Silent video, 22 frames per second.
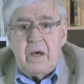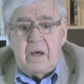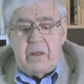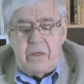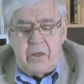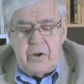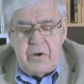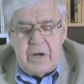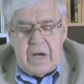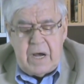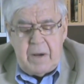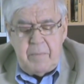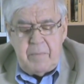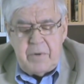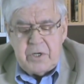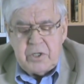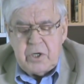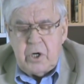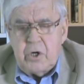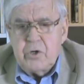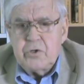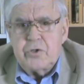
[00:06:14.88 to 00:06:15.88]
The
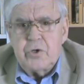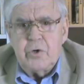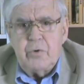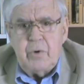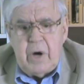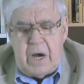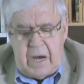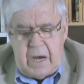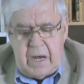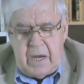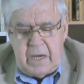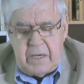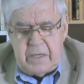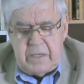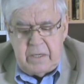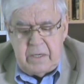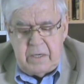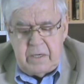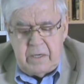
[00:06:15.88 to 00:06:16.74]
numbers are so high,